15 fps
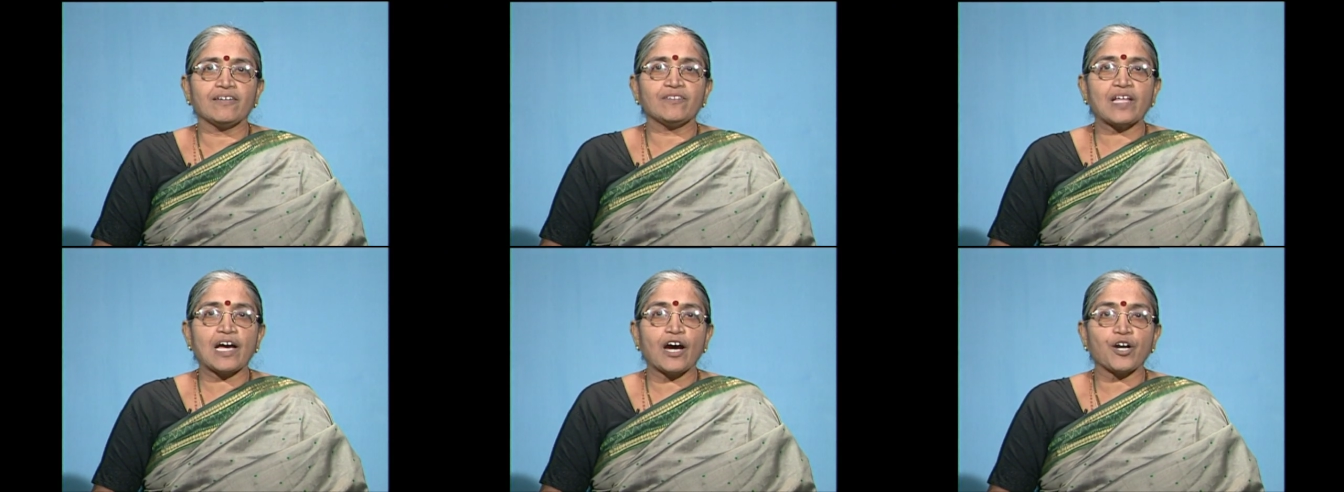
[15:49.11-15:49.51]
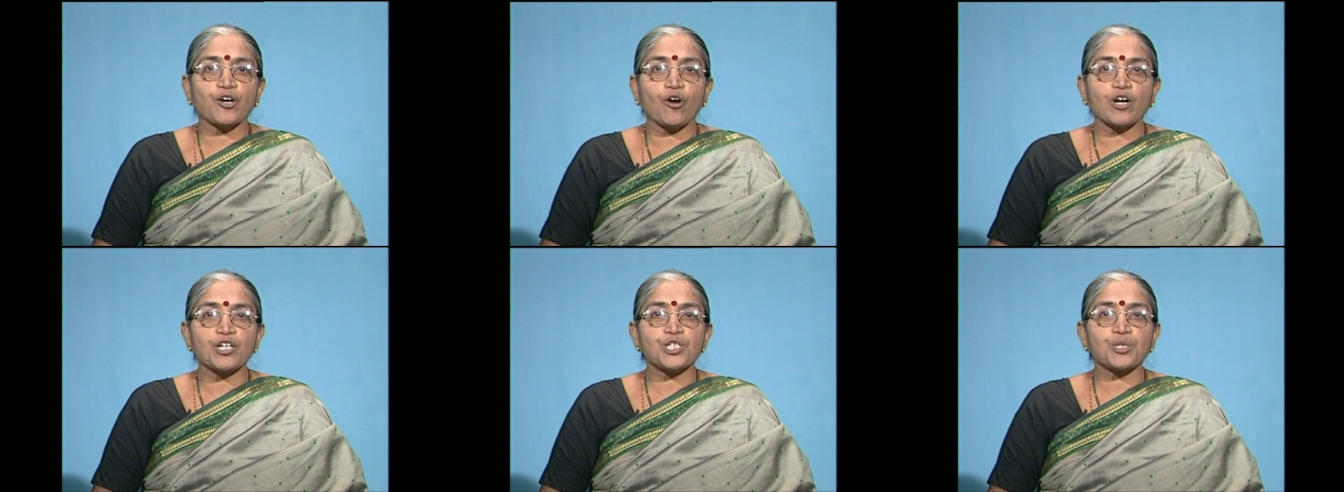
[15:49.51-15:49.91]
they are
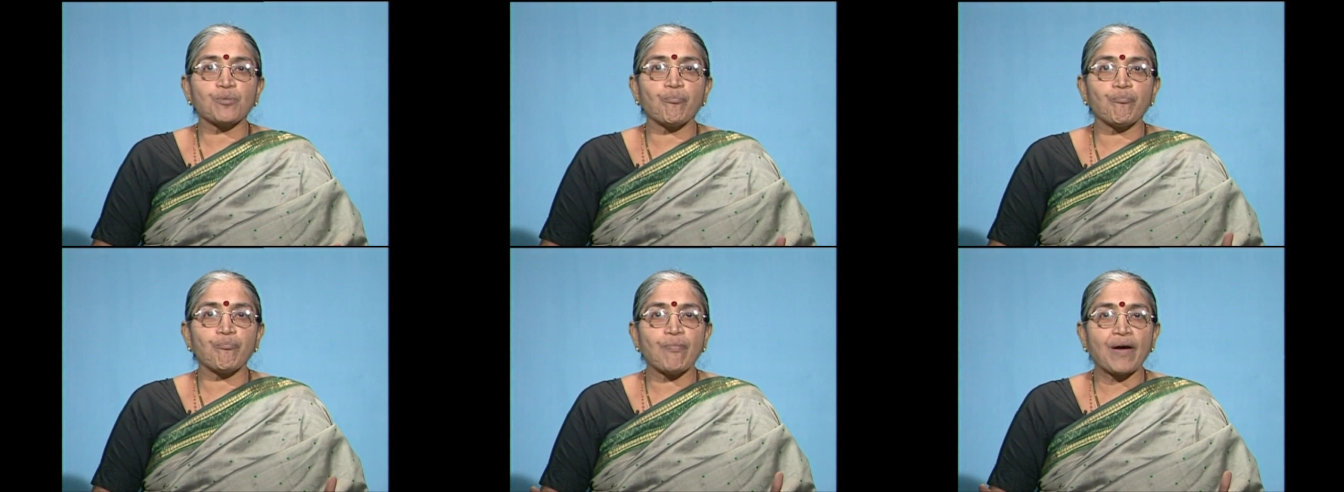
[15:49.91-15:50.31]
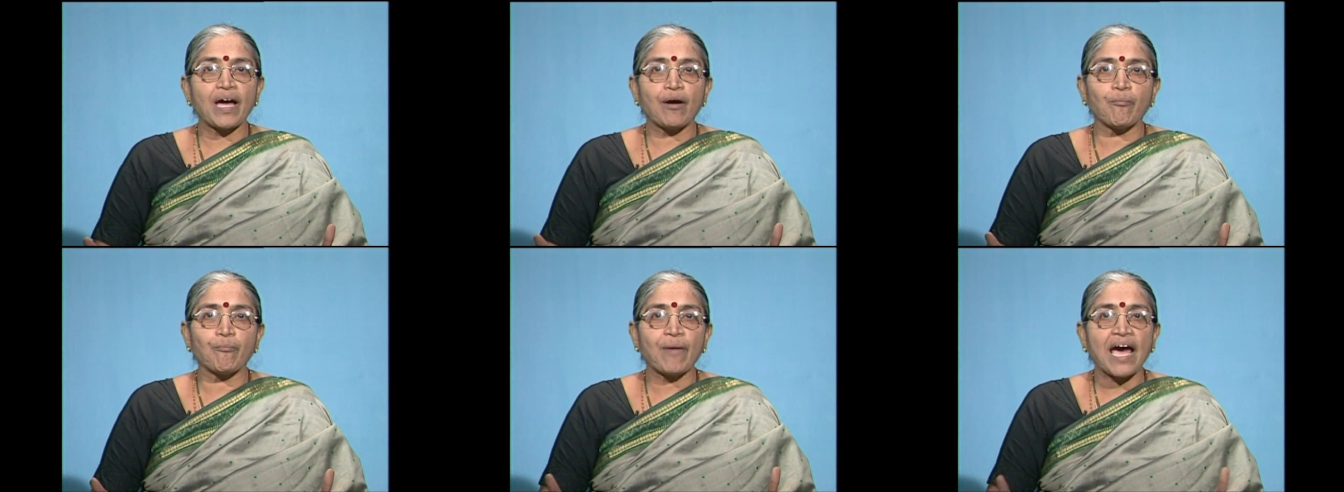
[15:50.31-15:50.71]
not
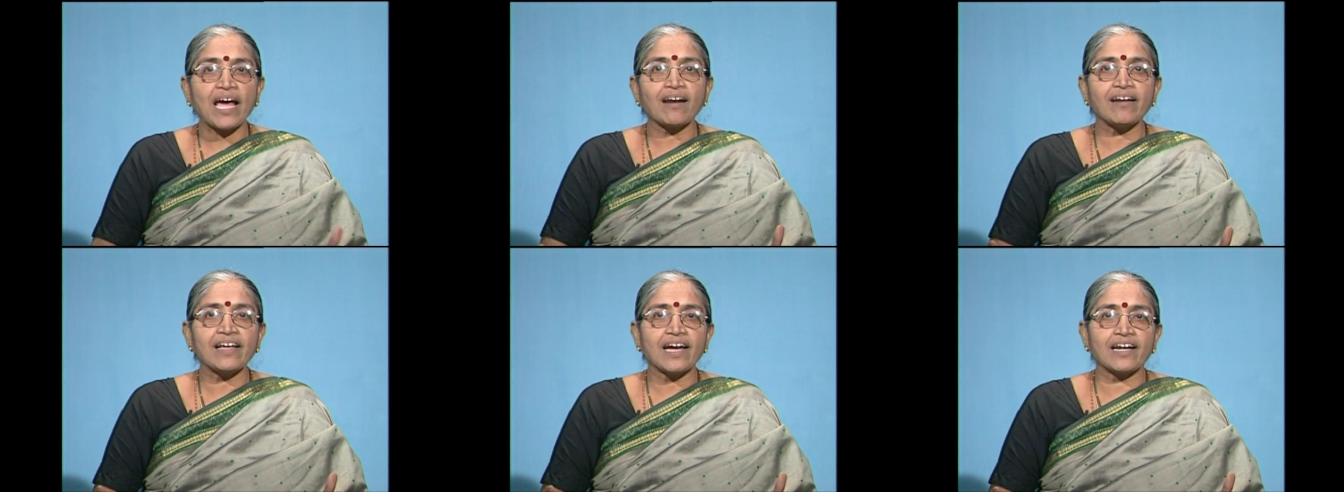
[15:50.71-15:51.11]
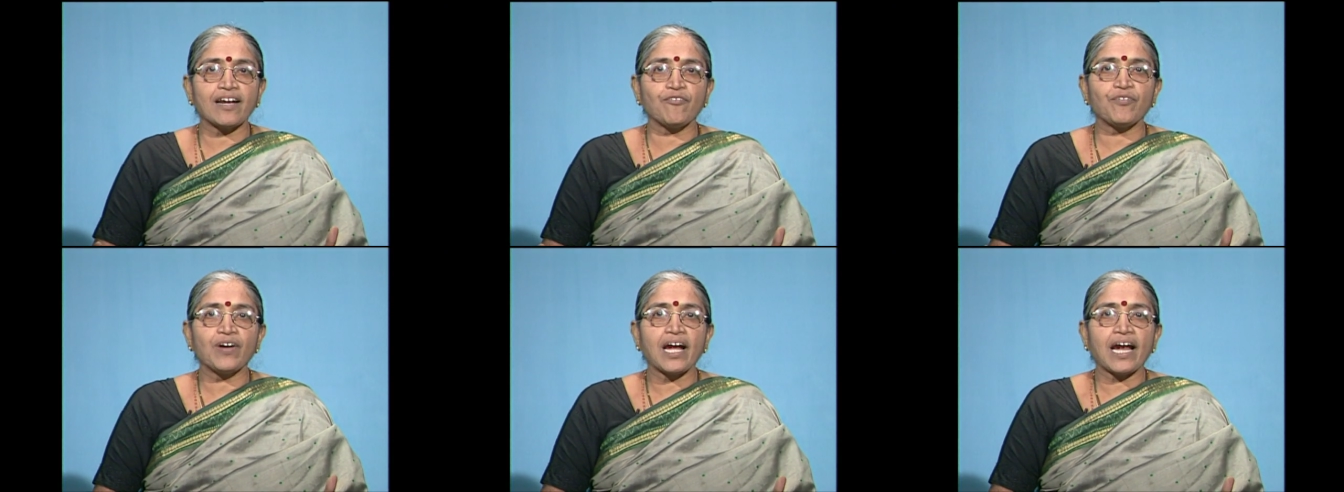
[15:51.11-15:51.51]
ma manly
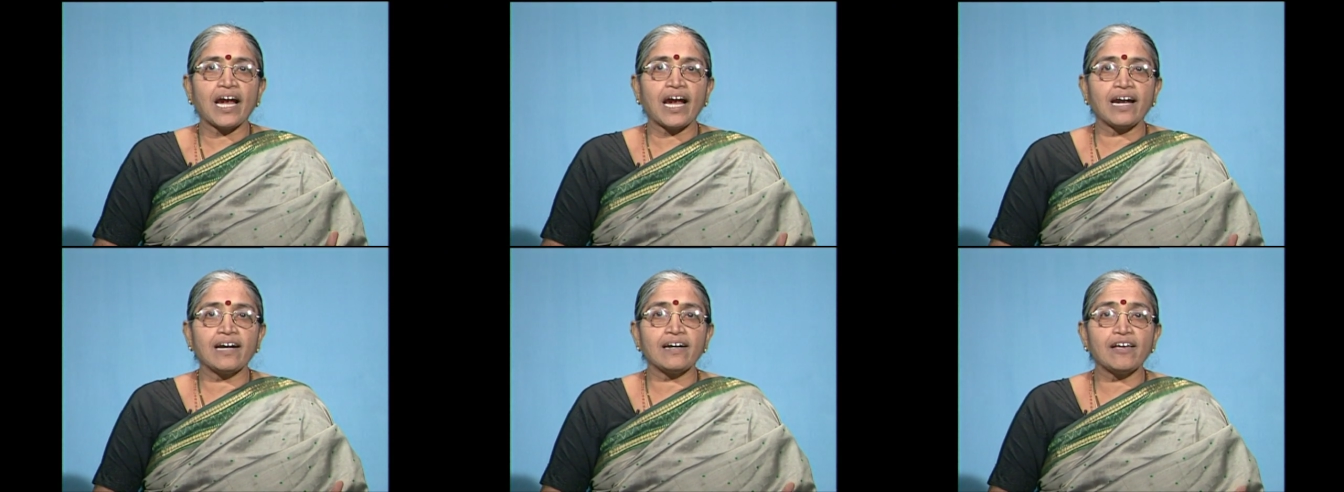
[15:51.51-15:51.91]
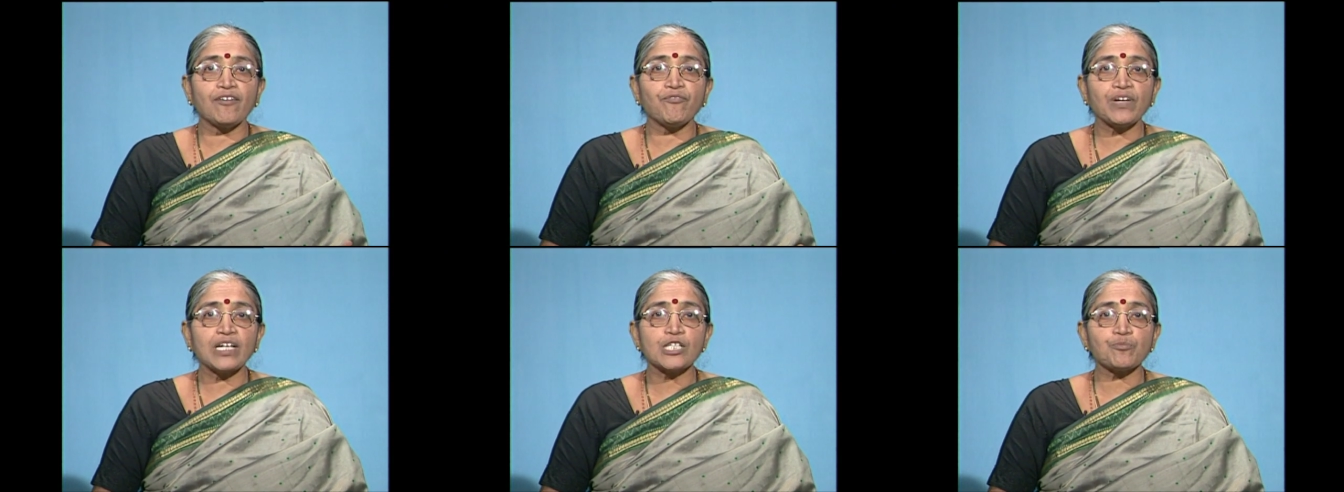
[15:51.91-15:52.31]
enough and he
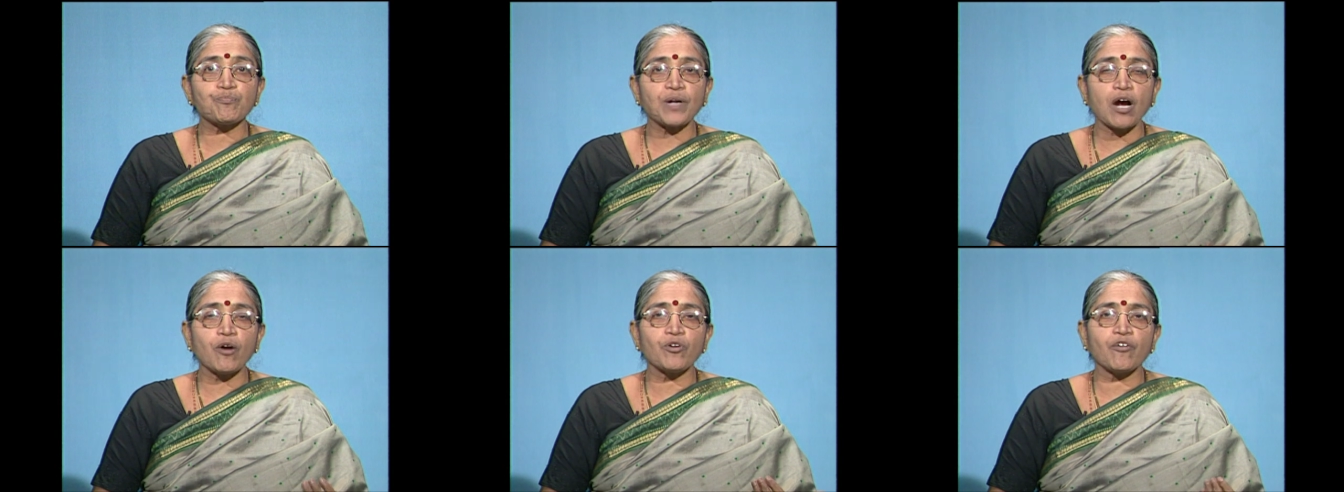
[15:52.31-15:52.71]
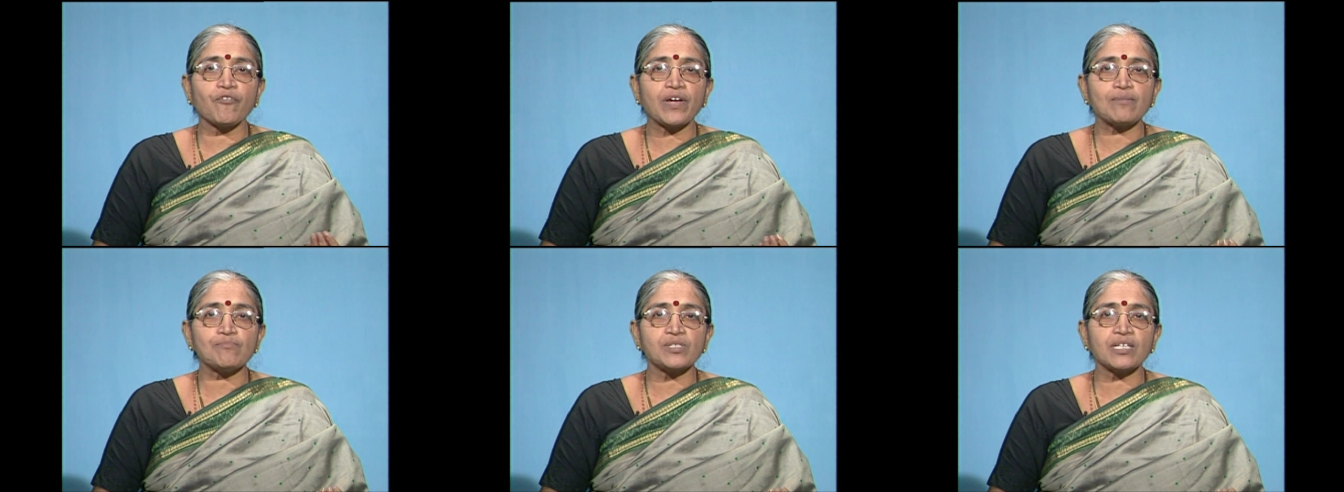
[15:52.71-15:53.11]
feels proud of
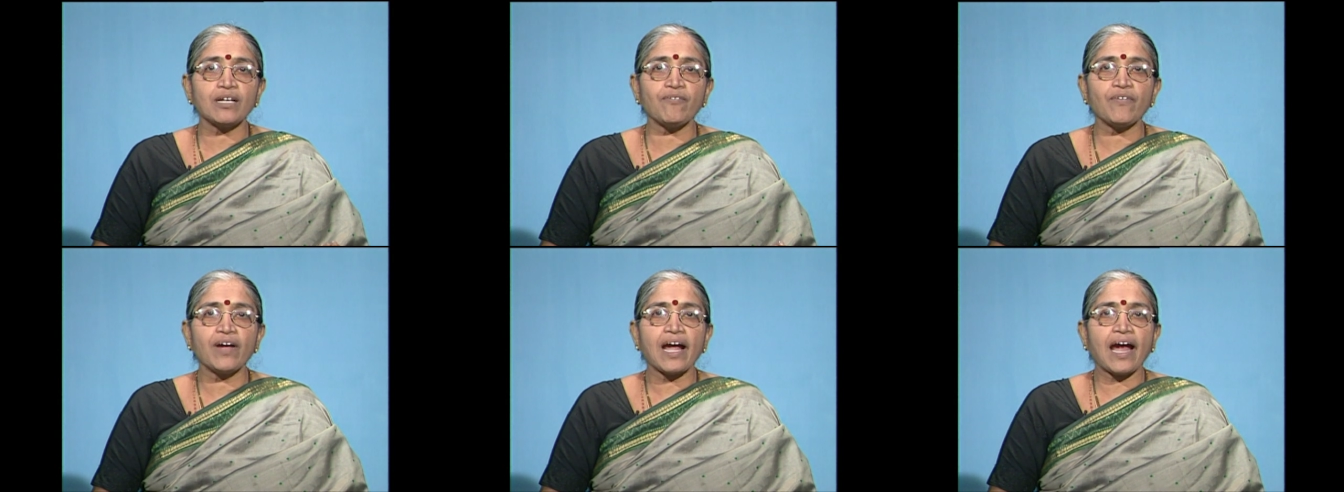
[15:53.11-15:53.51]
himself